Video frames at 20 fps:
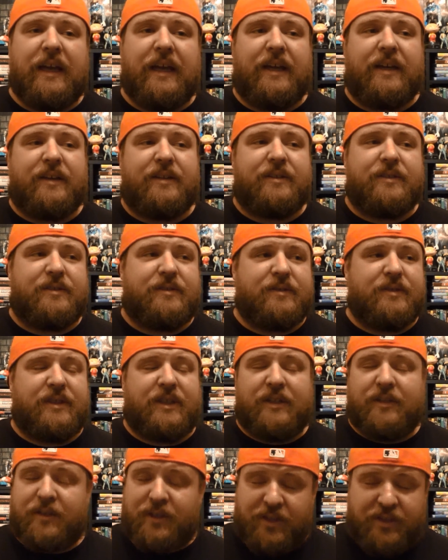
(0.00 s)
and
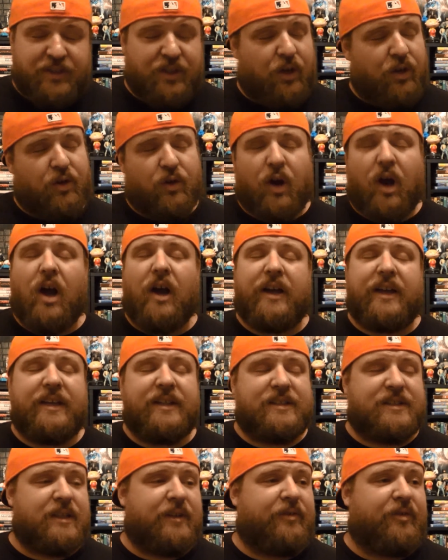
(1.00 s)
he, he's all groggy
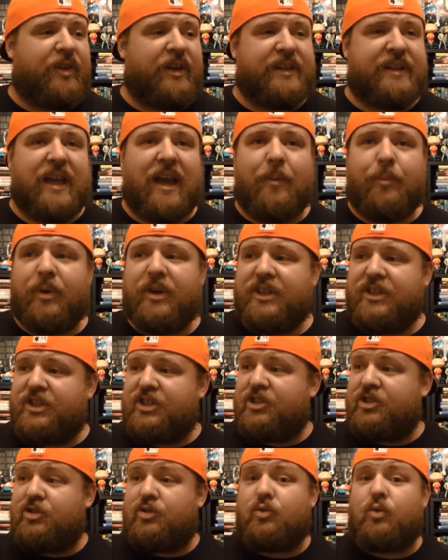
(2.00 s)
and stuff like that, but he's
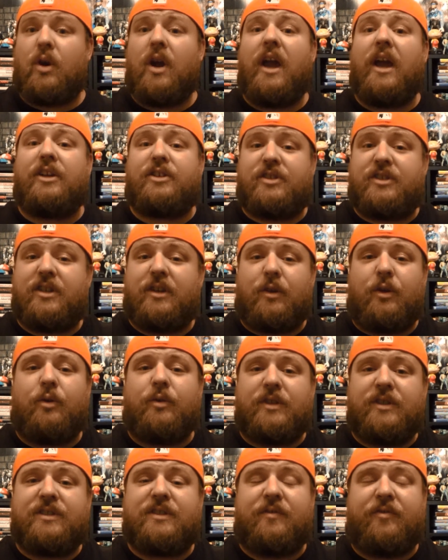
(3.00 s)
stretched, you know,
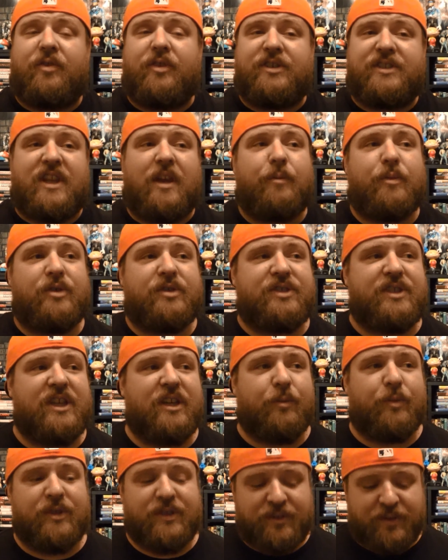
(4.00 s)
and this is the first time you see
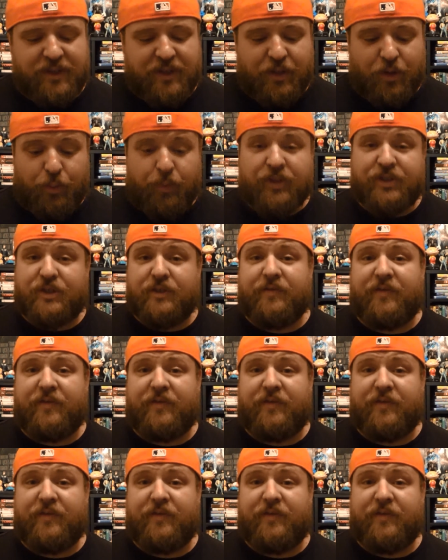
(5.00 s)
him as, you know, Mr.